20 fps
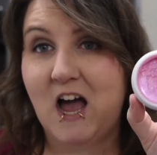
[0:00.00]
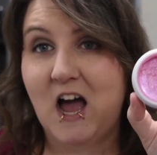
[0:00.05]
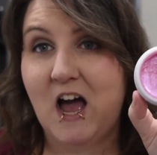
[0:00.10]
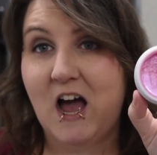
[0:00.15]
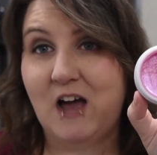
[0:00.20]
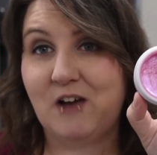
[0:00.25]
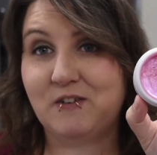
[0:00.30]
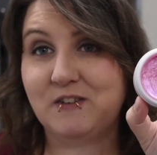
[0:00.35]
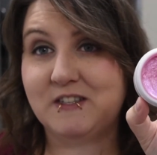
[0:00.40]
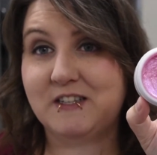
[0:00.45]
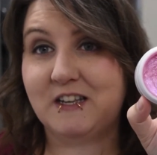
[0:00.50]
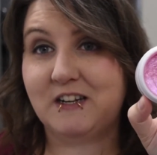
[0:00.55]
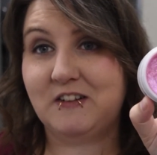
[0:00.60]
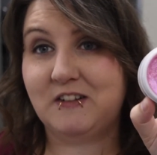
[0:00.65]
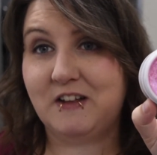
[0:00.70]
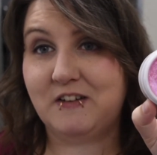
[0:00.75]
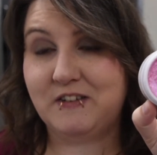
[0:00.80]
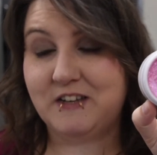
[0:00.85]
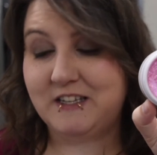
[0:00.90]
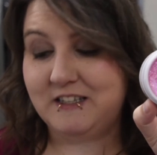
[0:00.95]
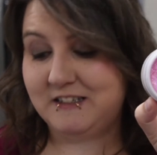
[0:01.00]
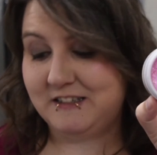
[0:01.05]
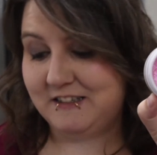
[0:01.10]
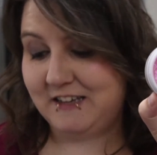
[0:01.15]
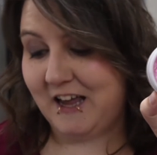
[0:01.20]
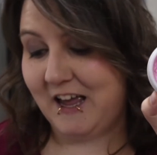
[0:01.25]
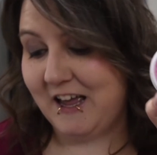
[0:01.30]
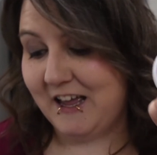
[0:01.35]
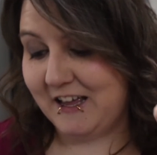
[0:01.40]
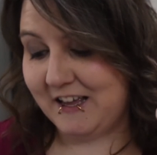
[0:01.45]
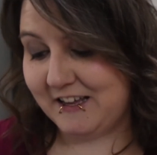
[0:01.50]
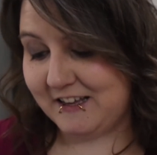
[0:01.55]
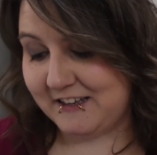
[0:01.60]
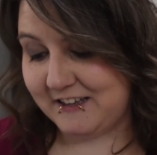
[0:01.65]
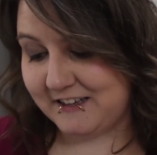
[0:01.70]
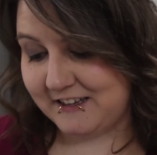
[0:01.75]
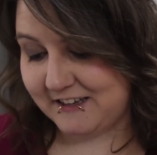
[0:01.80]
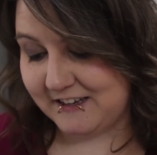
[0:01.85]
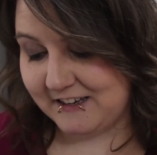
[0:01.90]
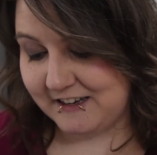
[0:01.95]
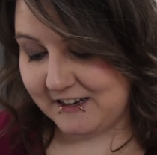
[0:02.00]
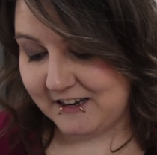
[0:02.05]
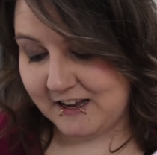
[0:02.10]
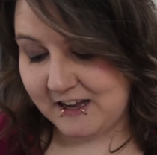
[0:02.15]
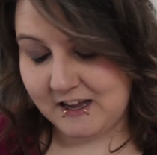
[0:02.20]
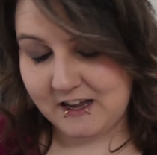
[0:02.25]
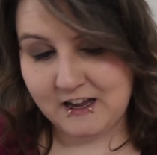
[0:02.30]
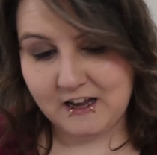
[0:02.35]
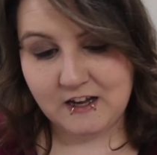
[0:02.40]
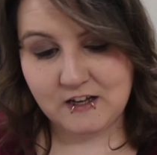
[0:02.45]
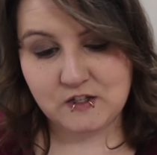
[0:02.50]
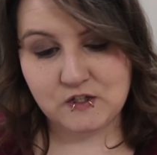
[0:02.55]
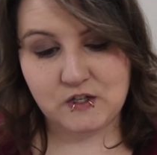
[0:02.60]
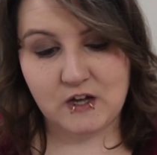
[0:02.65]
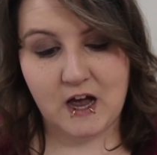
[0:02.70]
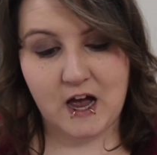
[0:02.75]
I was gonna love it. So